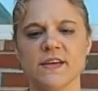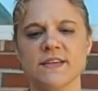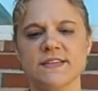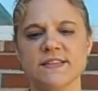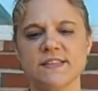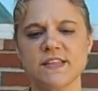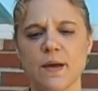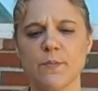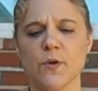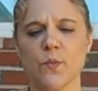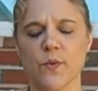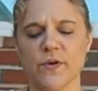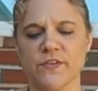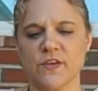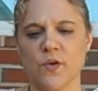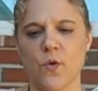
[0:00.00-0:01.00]
Summer
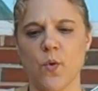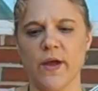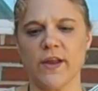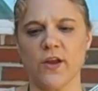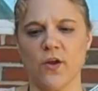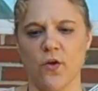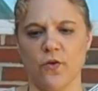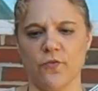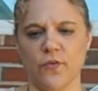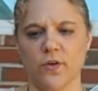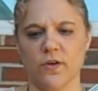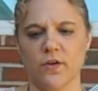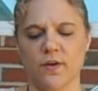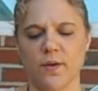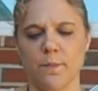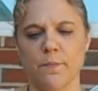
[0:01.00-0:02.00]
wasn't quite over,
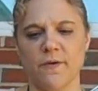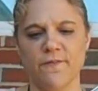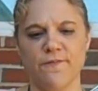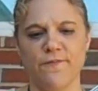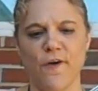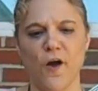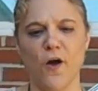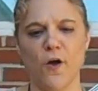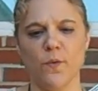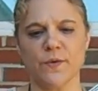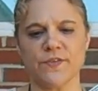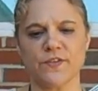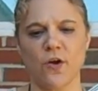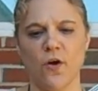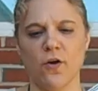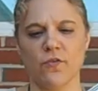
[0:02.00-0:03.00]
but fall
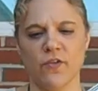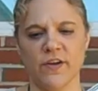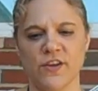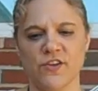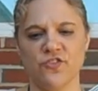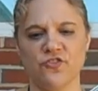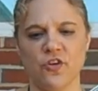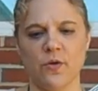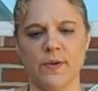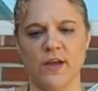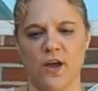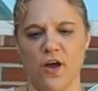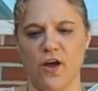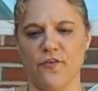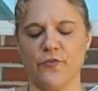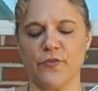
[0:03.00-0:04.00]
was already showing
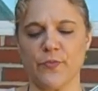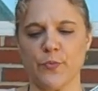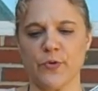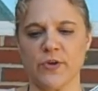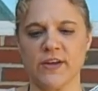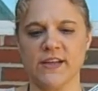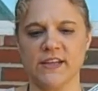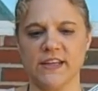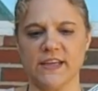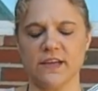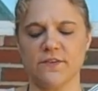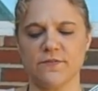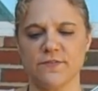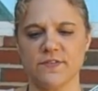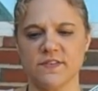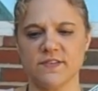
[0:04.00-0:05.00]
off with pretty
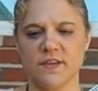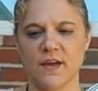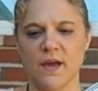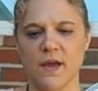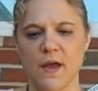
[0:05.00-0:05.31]
leaves.